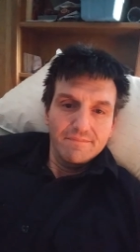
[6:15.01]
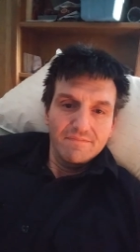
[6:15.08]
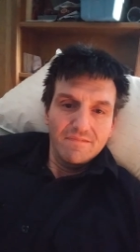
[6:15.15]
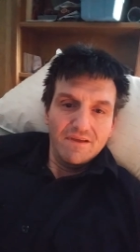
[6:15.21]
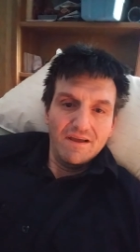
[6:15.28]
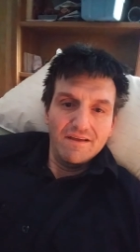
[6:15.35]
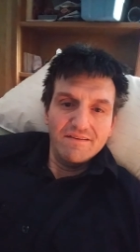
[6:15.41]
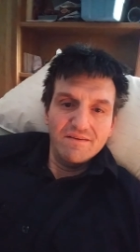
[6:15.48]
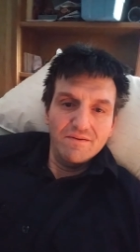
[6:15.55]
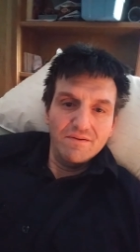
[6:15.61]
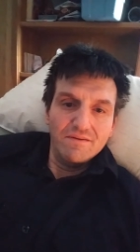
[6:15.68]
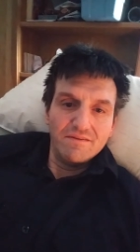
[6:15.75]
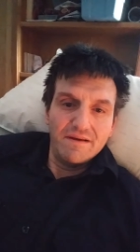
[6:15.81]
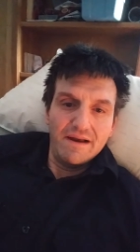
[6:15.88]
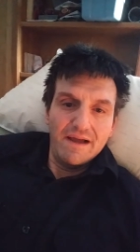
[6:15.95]
And you guys knew what
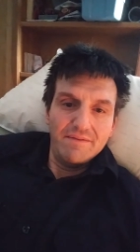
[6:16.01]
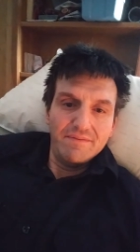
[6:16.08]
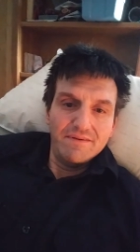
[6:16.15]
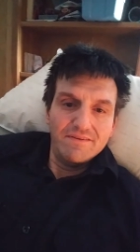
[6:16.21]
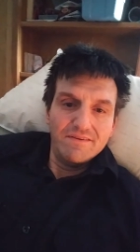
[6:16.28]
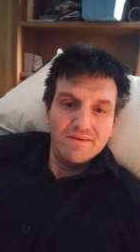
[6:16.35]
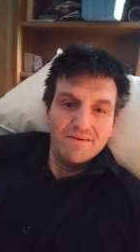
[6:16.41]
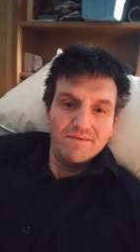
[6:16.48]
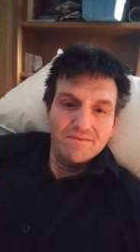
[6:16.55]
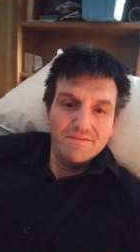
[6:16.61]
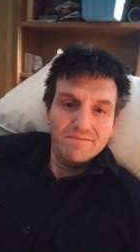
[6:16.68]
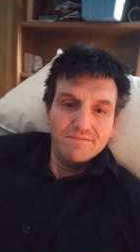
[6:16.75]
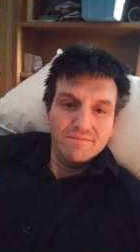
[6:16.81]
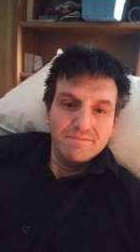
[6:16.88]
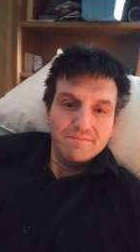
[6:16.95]
was going to happen. So,
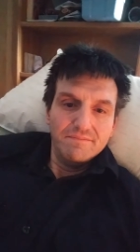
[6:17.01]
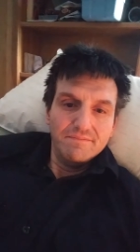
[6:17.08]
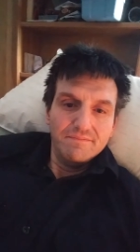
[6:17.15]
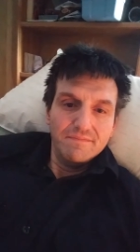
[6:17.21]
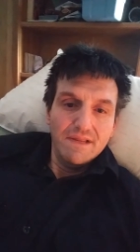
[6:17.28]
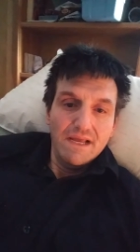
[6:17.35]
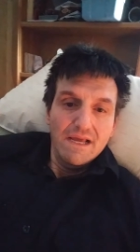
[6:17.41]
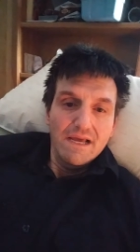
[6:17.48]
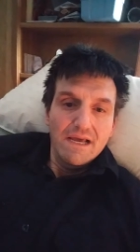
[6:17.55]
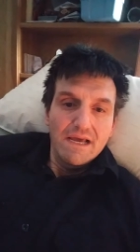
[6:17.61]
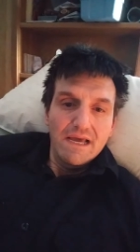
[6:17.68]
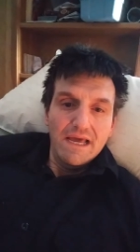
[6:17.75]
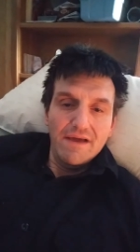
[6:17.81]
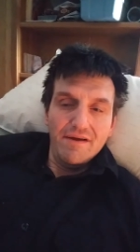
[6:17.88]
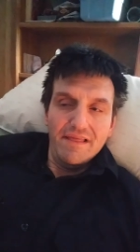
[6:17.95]

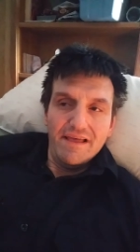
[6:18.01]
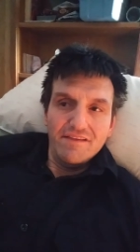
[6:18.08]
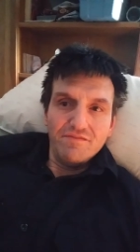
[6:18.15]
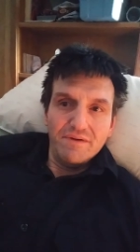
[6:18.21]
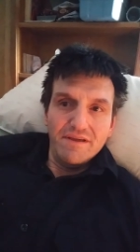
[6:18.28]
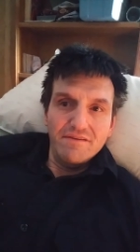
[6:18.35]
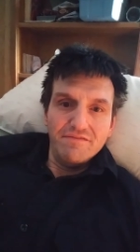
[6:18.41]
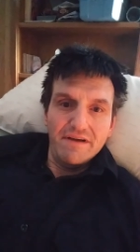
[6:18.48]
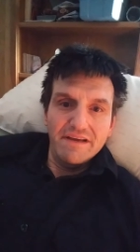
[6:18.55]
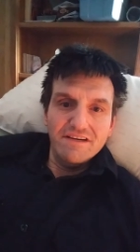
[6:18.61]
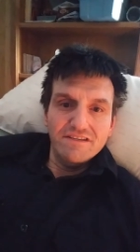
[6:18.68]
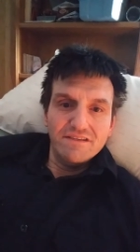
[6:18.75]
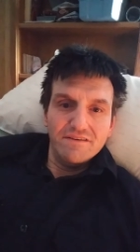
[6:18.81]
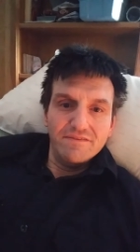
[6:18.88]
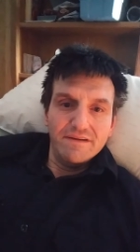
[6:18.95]
anyway, that's why you find
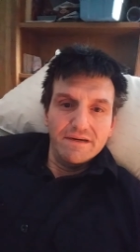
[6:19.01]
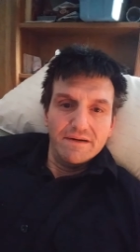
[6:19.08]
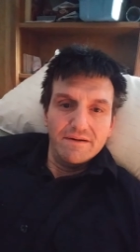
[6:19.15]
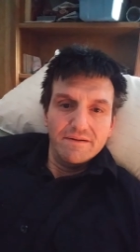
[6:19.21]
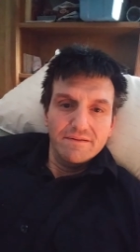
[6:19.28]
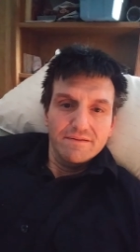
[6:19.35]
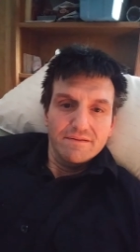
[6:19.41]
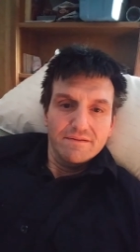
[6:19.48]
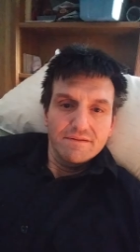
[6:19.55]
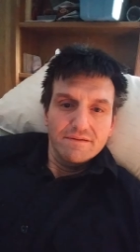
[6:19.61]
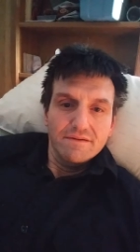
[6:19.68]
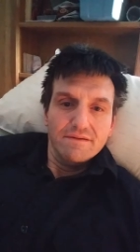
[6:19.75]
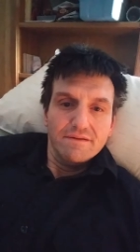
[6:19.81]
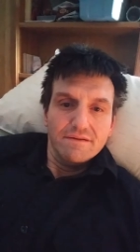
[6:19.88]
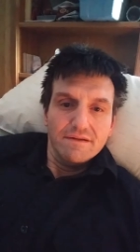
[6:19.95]
yourself here
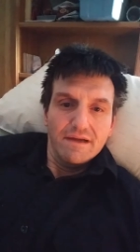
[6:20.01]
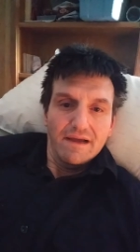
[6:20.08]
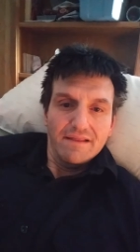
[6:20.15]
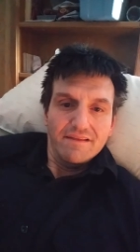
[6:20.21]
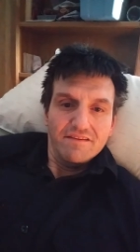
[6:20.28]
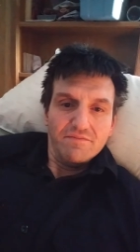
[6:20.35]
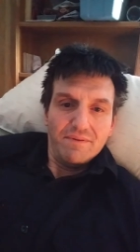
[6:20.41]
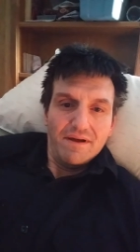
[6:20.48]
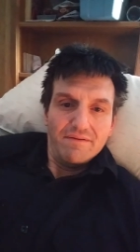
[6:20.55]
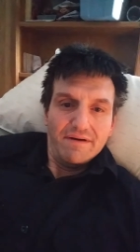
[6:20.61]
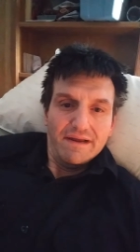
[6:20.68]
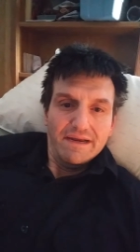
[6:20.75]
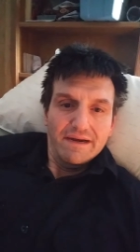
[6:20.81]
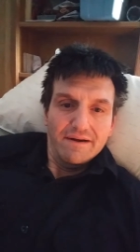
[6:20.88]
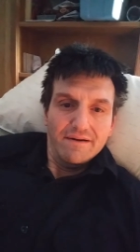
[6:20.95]
at the spot
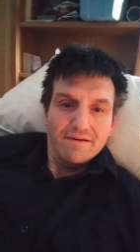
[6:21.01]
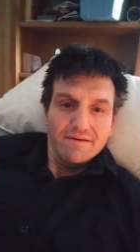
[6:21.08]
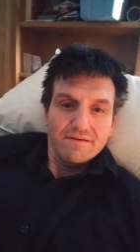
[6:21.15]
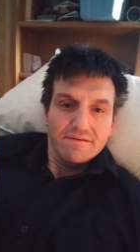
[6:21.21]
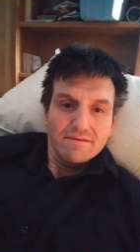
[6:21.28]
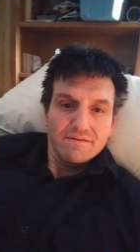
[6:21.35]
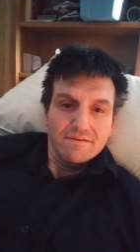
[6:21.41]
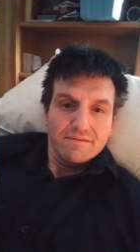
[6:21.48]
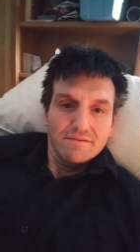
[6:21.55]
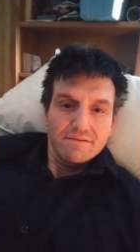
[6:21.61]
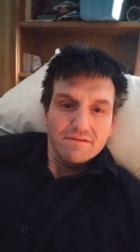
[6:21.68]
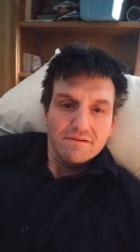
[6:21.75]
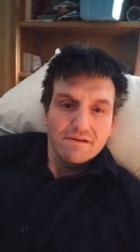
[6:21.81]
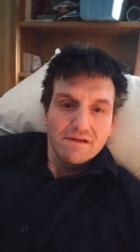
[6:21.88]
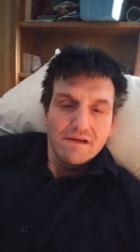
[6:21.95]
right here
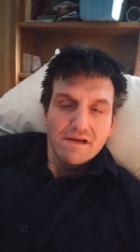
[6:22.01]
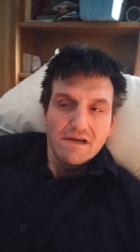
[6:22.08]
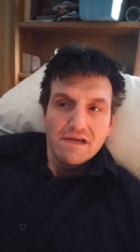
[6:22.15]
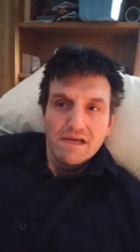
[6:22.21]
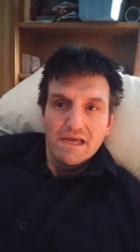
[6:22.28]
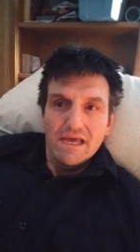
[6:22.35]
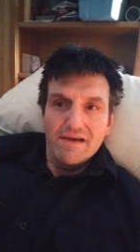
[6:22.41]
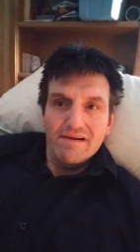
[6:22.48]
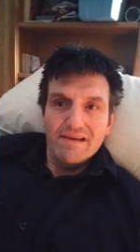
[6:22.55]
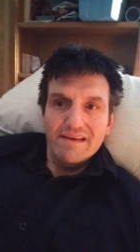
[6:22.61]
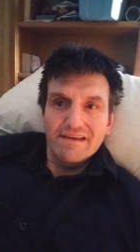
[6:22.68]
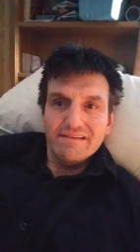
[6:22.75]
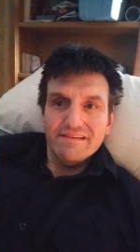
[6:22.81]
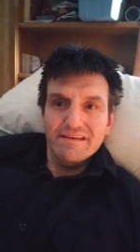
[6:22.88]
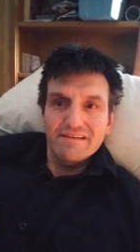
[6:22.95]
anyway,
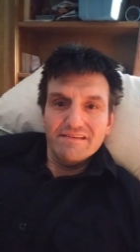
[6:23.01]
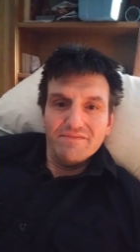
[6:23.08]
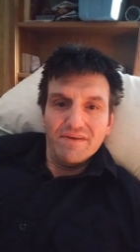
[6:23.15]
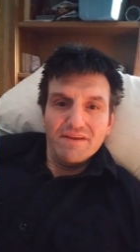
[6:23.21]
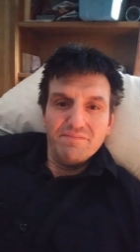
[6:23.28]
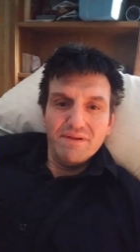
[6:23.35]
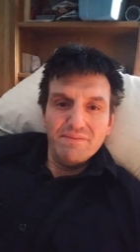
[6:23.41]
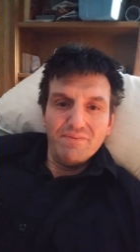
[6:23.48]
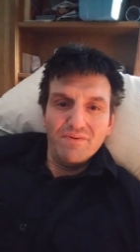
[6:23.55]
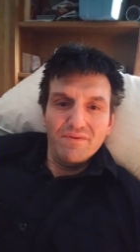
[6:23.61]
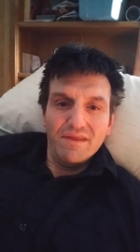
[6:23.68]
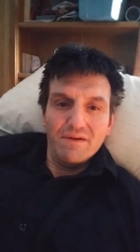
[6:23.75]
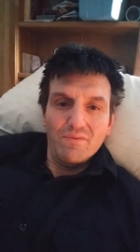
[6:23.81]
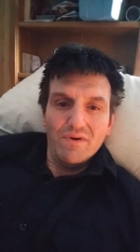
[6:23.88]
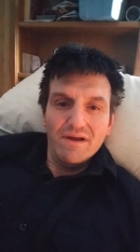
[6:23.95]
Nixon and some other people,
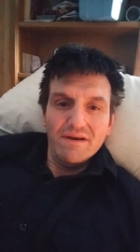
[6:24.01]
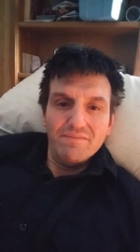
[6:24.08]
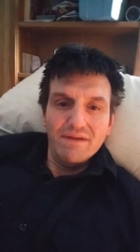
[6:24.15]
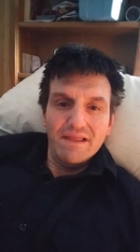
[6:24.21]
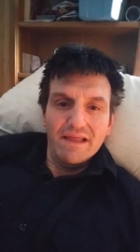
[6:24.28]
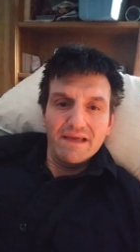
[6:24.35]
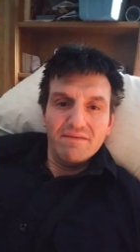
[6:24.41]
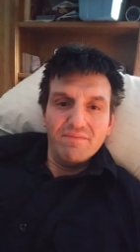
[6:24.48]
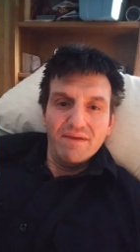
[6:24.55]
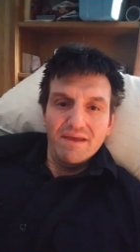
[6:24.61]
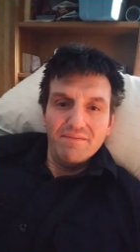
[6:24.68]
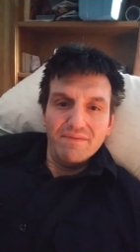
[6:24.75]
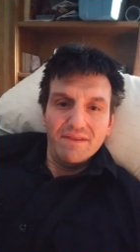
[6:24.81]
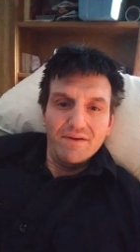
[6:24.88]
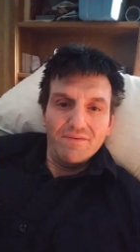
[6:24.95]
they wanted to be like me,
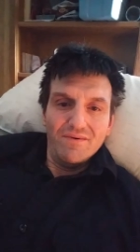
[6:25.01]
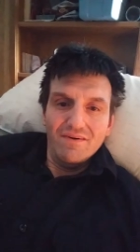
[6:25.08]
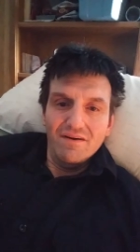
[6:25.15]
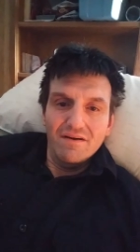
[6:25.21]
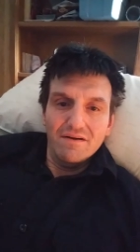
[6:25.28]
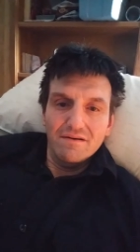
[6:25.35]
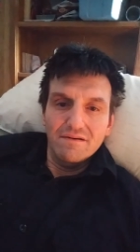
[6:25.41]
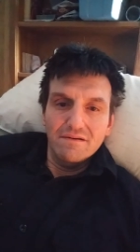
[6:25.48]
but they weren't.